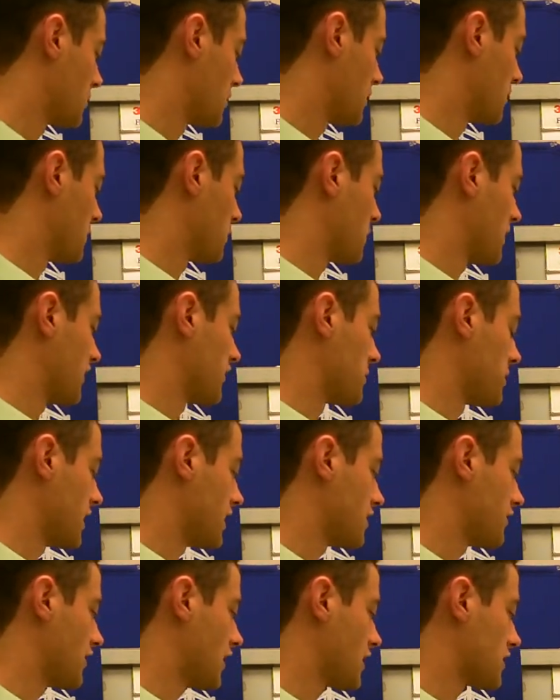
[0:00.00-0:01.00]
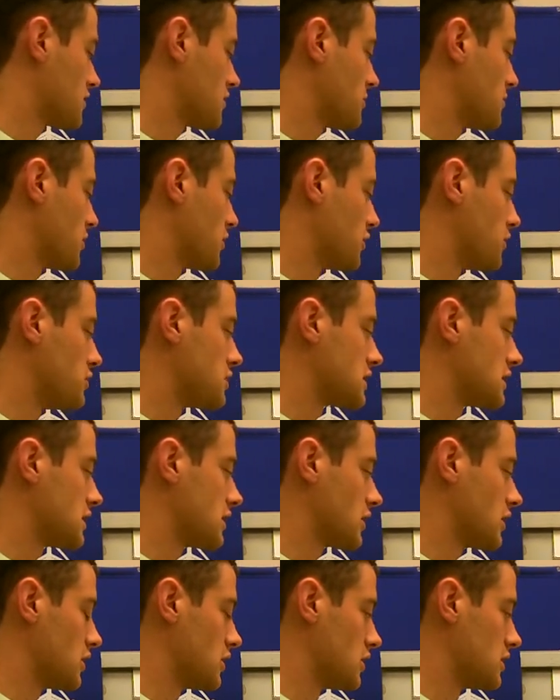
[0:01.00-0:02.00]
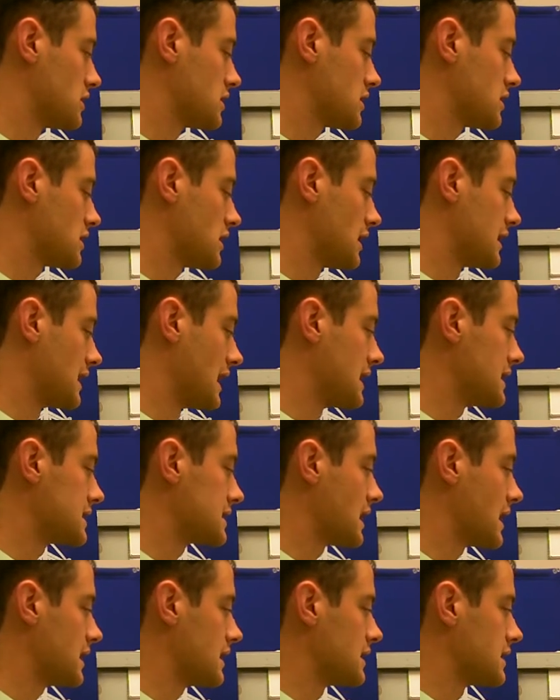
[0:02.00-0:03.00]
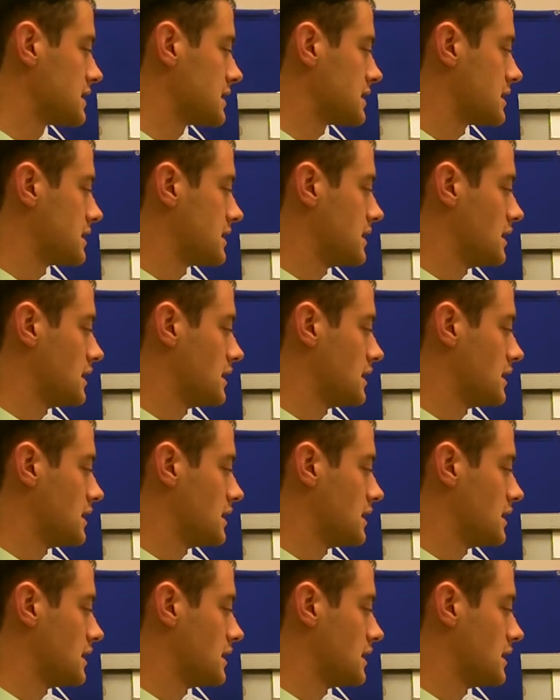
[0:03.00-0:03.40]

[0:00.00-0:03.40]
Well, we have the manufacturer producing the goods, and they sell it